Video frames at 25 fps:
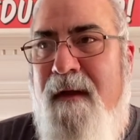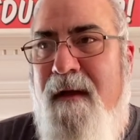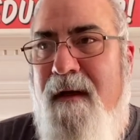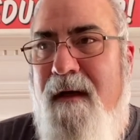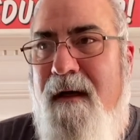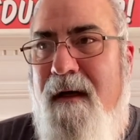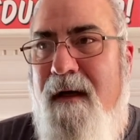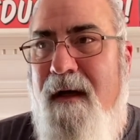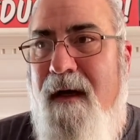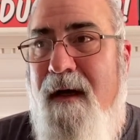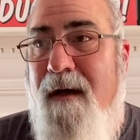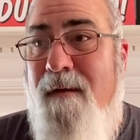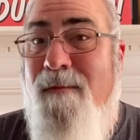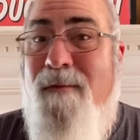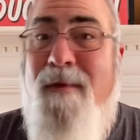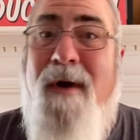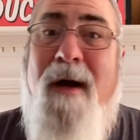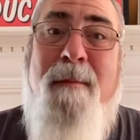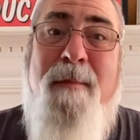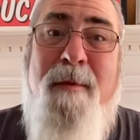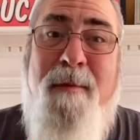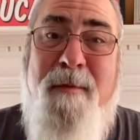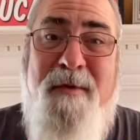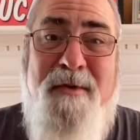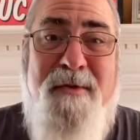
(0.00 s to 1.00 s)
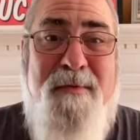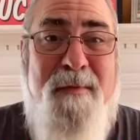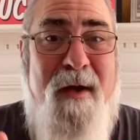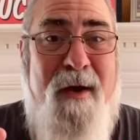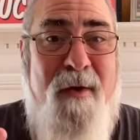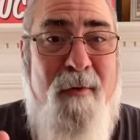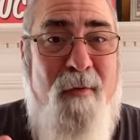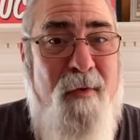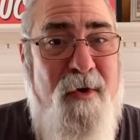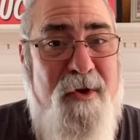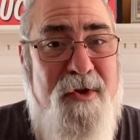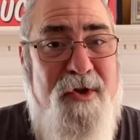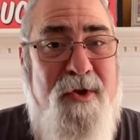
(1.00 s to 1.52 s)
Rob Abusmo, I
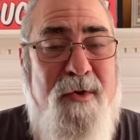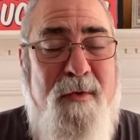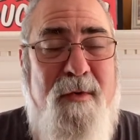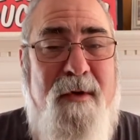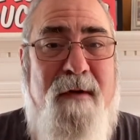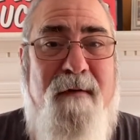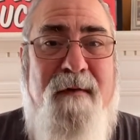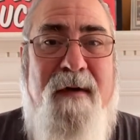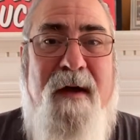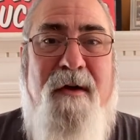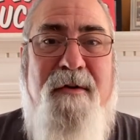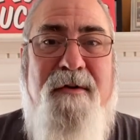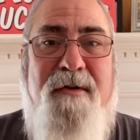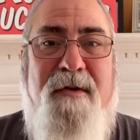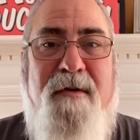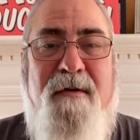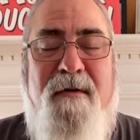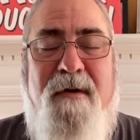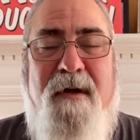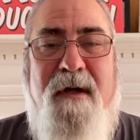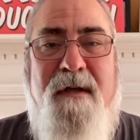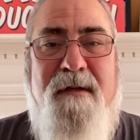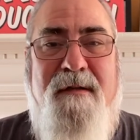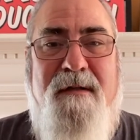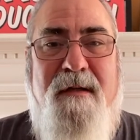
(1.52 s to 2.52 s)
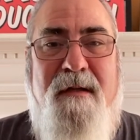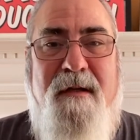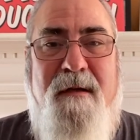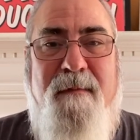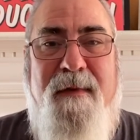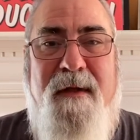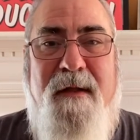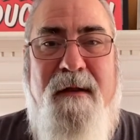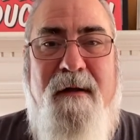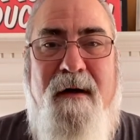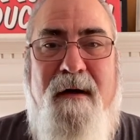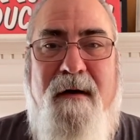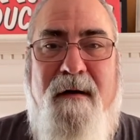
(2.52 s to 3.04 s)
wish you would have held to your guns a little
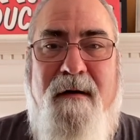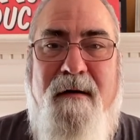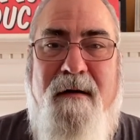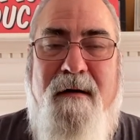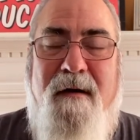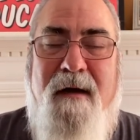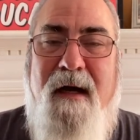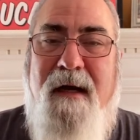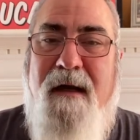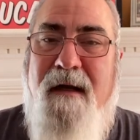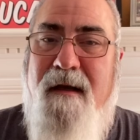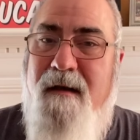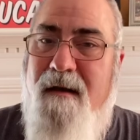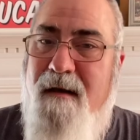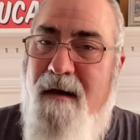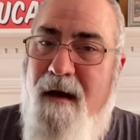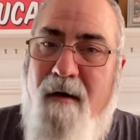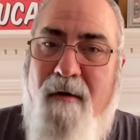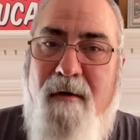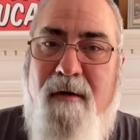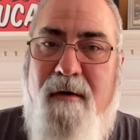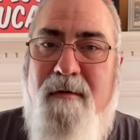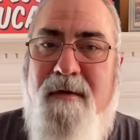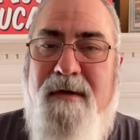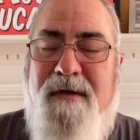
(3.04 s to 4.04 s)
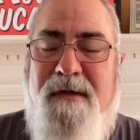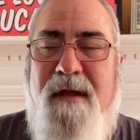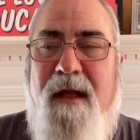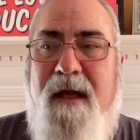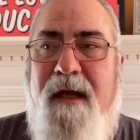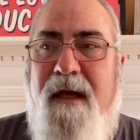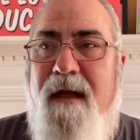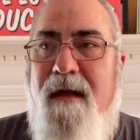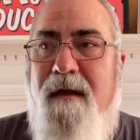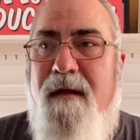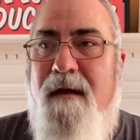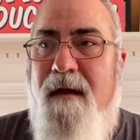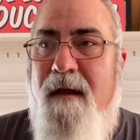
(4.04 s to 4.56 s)
bit longer. I know it was
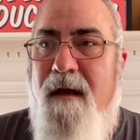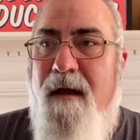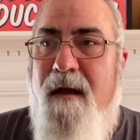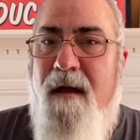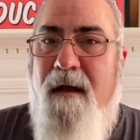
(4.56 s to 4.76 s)
late.